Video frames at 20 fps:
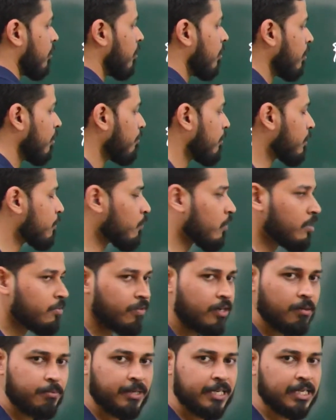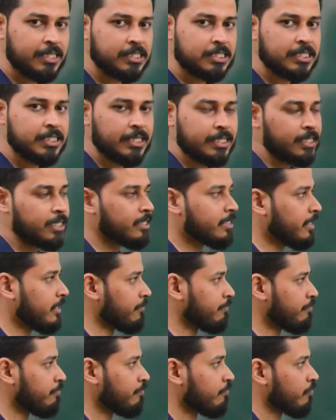But what will be its data type?
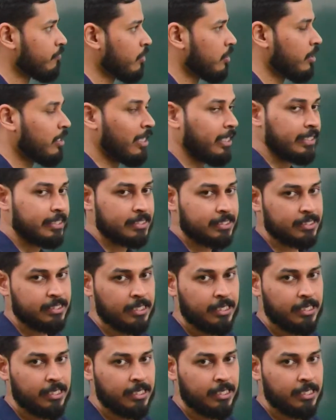Guys,